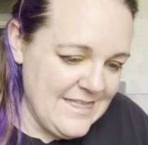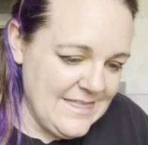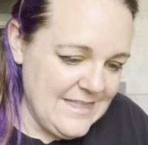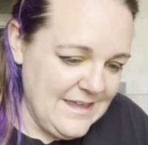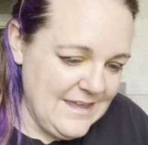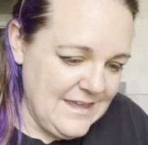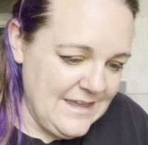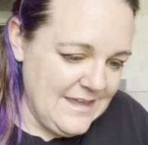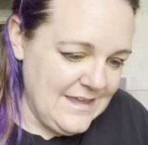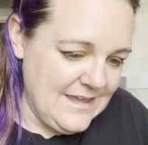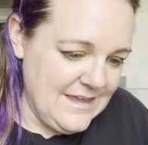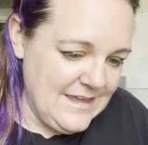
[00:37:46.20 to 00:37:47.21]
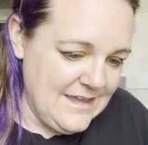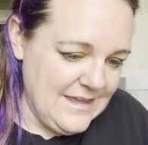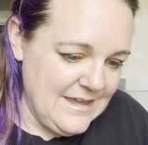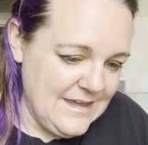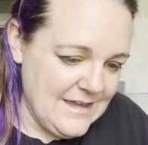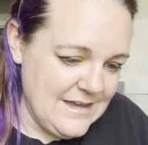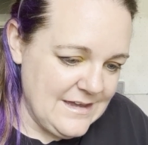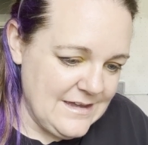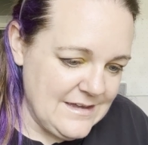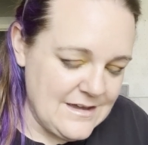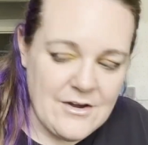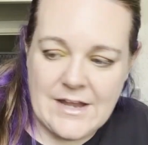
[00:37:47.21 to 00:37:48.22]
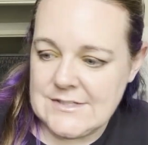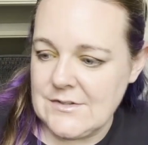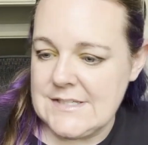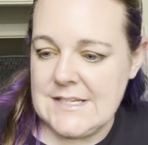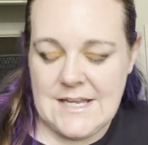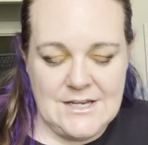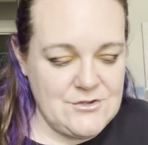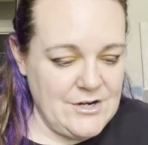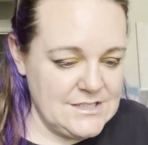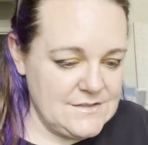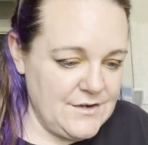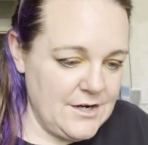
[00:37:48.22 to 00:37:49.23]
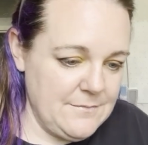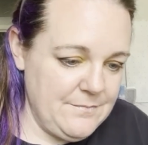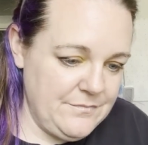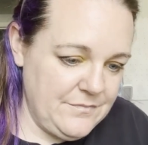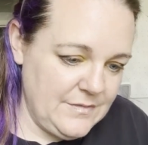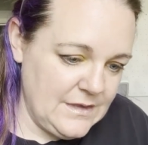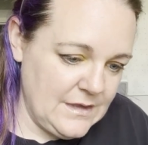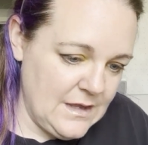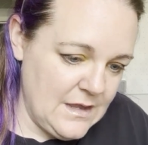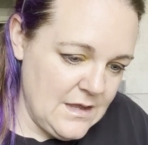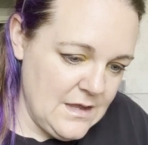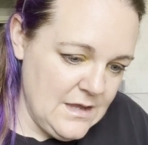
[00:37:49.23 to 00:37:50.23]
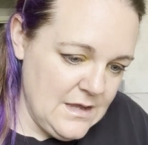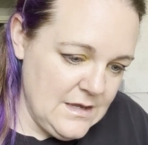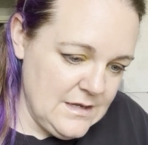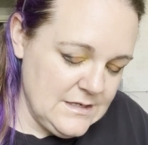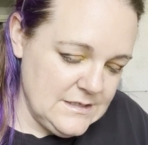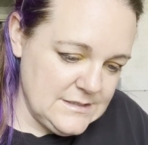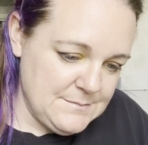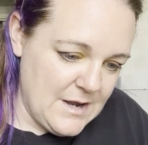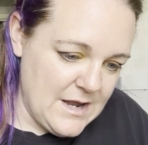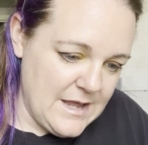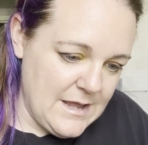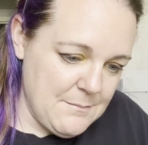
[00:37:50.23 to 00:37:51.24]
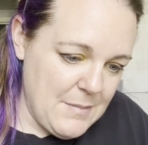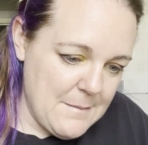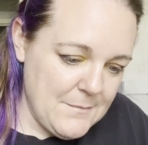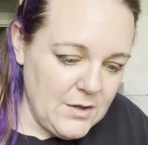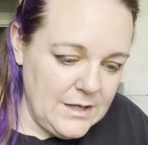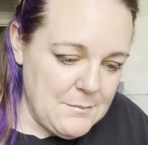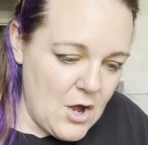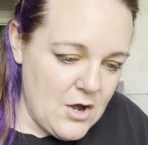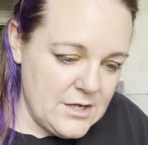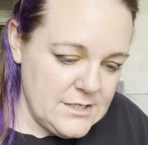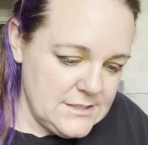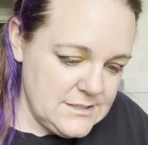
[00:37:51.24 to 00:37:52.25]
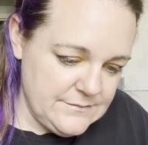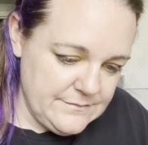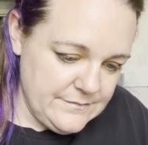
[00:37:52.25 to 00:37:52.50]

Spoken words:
Okay, so it's a heat transfer, is by Pemberley Pond.